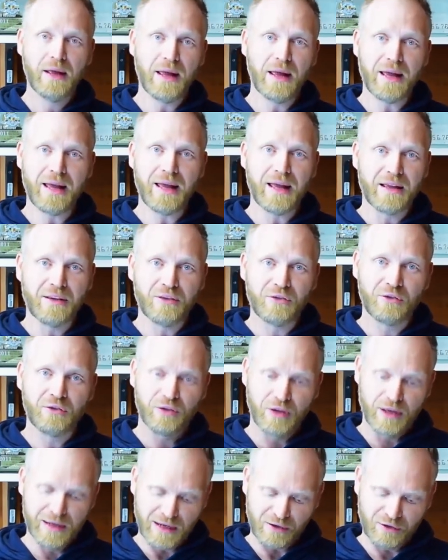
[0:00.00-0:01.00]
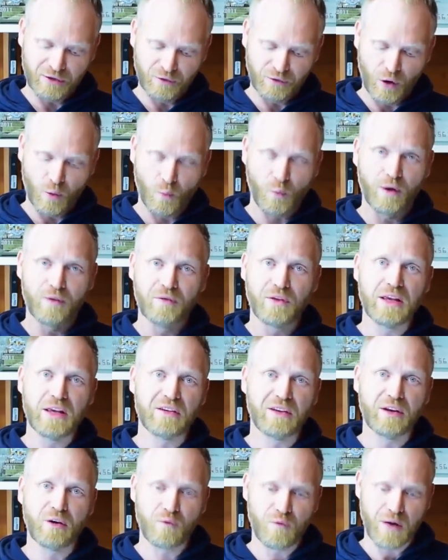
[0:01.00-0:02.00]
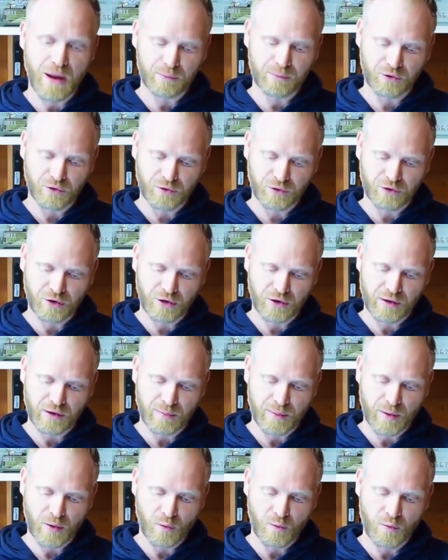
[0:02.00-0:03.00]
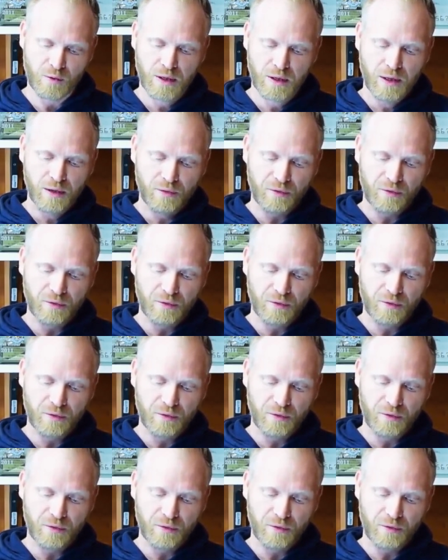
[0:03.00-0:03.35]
It is, unless you've got one of these little wraps on the side of your pole.